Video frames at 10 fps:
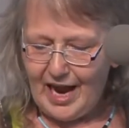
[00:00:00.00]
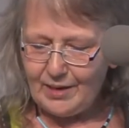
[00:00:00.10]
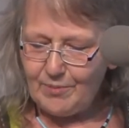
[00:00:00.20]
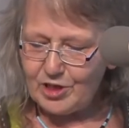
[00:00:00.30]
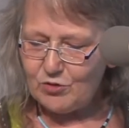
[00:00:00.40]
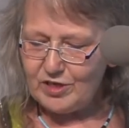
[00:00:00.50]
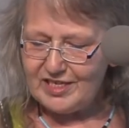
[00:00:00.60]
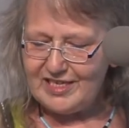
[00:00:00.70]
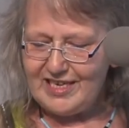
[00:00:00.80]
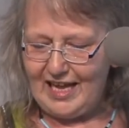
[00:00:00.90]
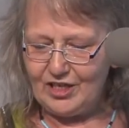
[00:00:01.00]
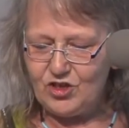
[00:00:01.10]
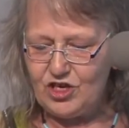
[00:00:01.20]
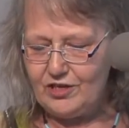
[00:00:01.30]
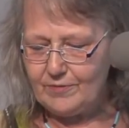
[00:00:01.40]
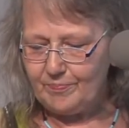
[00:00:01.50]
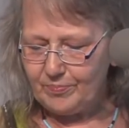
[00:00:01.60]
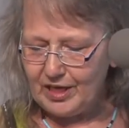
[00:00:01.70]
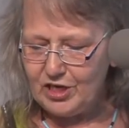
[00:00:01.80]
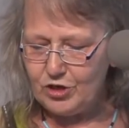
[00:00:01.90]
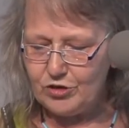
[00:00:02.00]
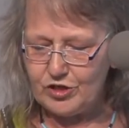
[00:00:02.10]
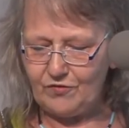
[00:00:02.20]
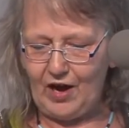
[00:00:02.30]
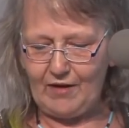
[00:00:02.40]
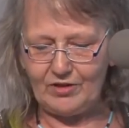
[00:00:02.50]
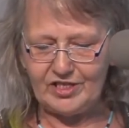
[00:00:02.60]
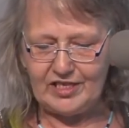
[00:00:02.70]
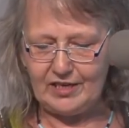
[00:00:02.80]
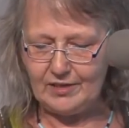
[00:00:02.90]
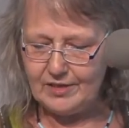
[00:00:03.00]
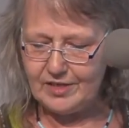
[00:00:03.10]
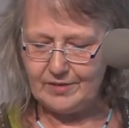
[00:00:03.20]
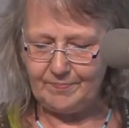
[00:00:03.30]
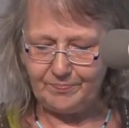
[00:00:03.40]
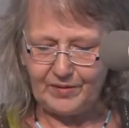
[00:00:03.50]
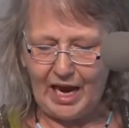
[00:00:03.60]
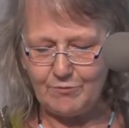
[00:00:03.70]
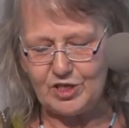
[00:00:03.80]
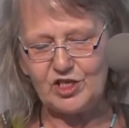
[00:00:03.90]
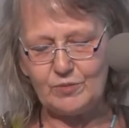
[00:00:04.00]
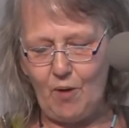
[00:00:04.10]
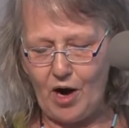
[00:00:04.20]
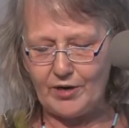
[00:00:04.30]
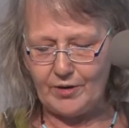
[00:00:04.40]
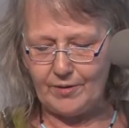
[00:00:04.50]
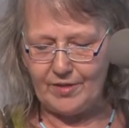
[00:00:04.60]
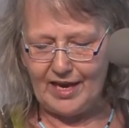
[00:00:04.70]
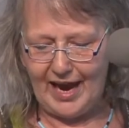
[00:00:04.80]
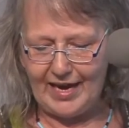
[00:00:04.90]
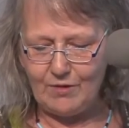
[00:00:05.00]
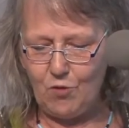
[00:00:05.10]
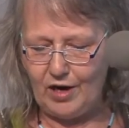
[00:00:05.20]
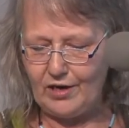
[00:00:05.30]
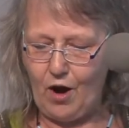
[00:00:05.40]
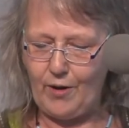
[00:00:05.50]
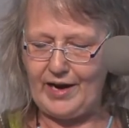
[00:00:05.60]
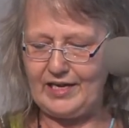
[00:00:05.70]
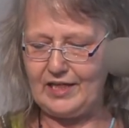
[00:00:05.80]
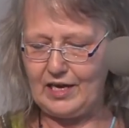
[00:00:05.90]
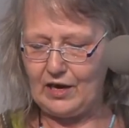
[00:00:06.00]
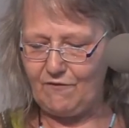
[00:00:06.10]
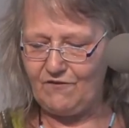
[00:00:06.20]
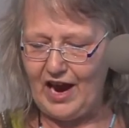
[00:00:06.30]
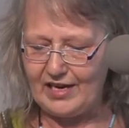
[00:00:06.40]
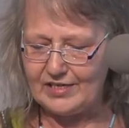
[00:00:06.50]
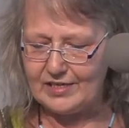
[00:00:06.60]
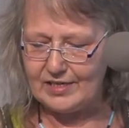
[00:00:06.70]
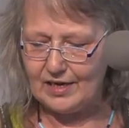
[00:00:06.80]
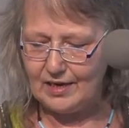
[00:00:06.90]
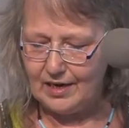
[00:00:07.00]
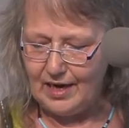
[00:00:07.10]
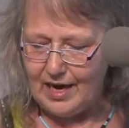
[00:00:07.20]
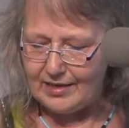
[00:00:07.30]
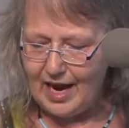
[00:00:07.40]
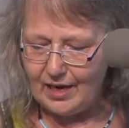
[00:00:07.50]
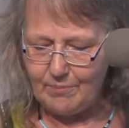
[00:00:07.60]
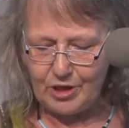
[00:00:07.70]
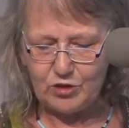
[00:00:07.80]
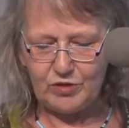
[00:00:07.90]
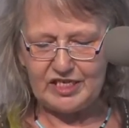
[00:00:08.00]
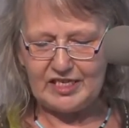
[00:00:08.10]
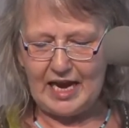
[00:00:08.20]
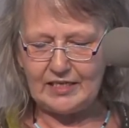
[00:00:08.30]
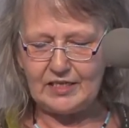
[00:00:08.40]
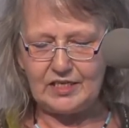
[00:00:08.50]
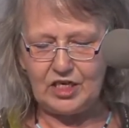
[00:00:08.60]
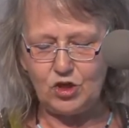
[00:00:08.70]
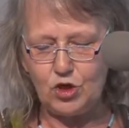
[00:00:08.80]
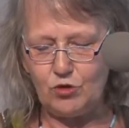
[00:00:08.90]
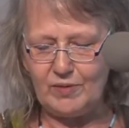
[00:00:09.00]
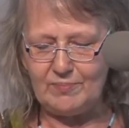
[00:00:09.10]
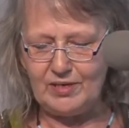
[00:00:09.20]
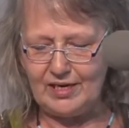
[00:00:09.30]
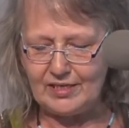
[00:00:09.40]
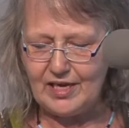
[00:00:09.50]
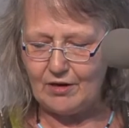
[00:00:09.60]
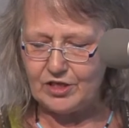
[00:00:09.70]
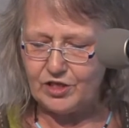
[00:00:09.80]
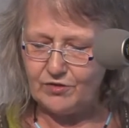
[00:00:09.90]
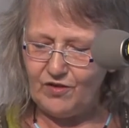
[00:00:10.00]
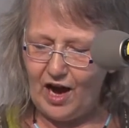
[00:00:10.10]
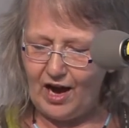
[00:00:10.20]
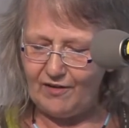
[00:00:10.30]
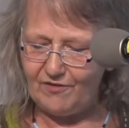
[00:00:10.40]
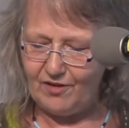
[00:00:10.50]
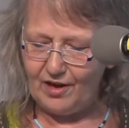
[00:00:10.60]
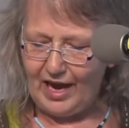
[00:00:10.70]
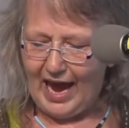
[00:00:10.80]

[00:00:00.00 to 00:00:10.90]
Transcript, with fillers: Nanabush was intelligent, he knew survival skills, and was smarter than anyone or anything he faced. Nanabush was sent to teach human beings how to survive,